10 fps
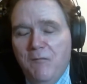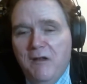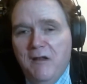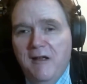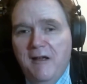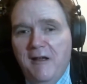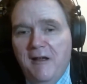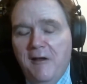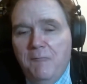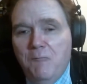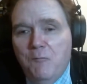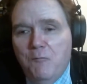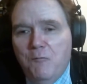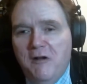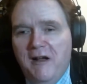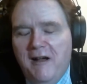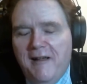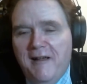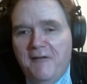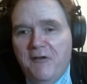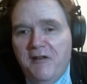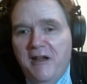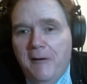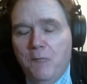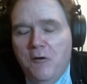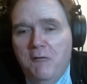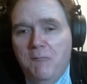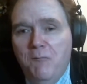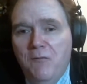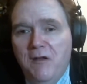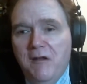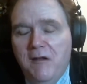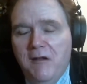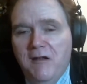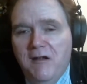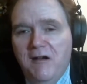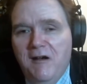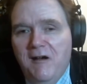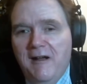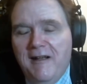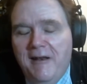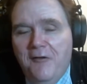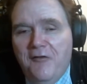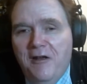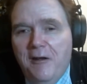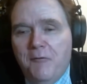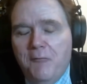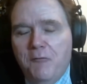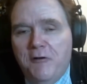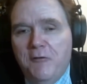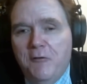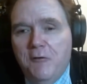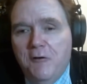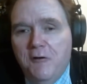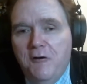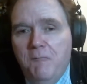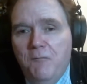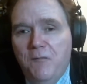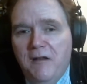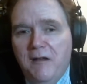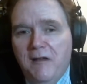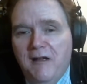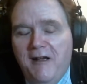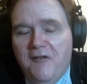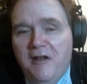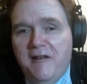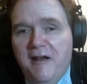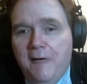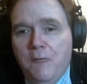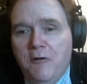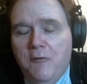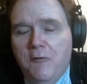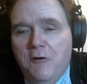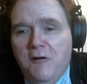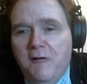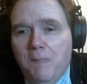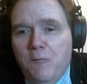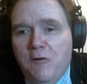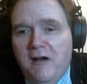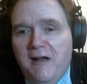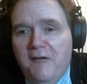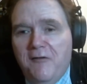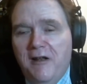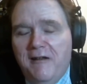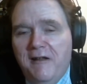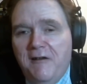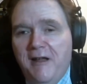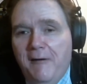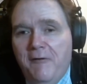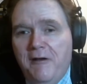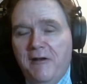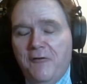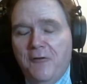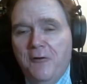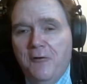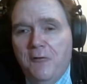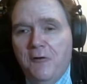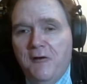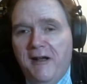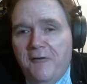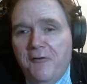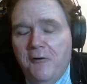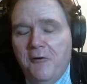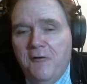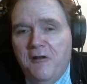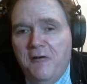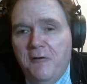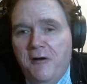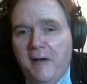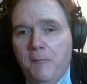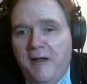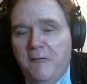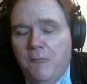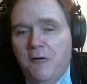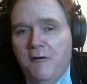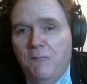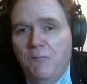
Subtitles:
and I got the camera. I got it set up to record. I sat down to record and then realized that I didn't have an intro or an outro and didn't know how to make one.